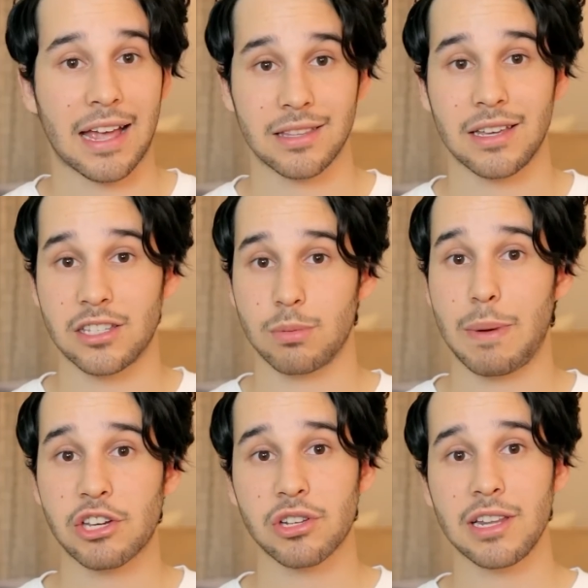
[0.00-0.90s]
and
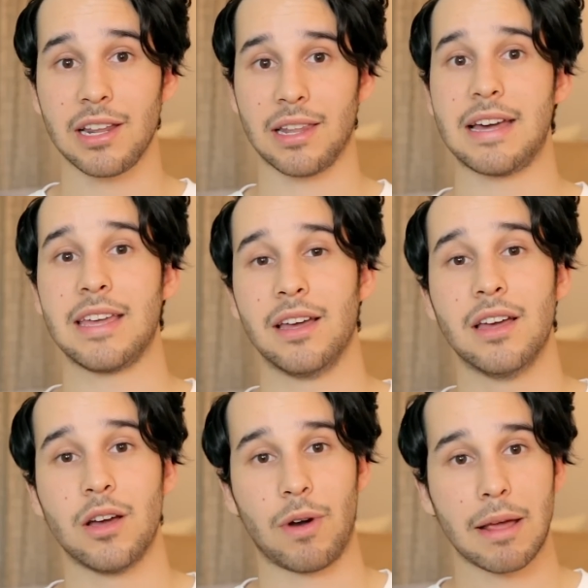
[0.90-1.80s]
especially light.
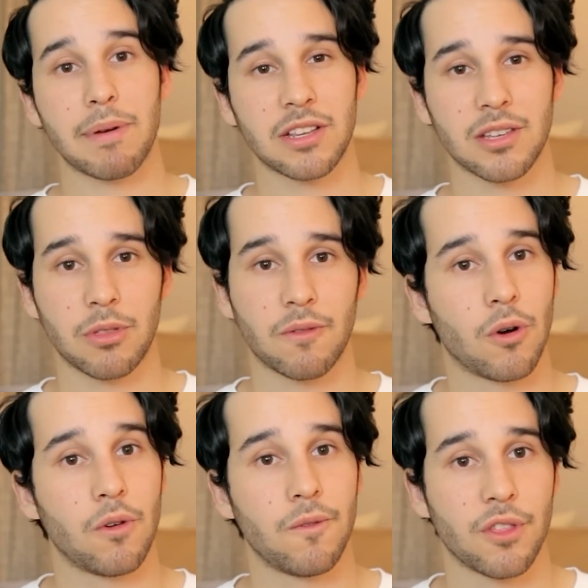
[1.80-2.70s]
When I picked up the
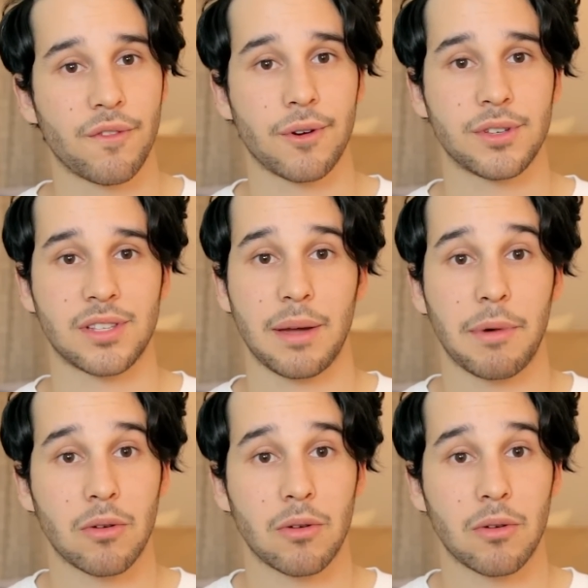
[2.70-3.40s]
phone for the first time,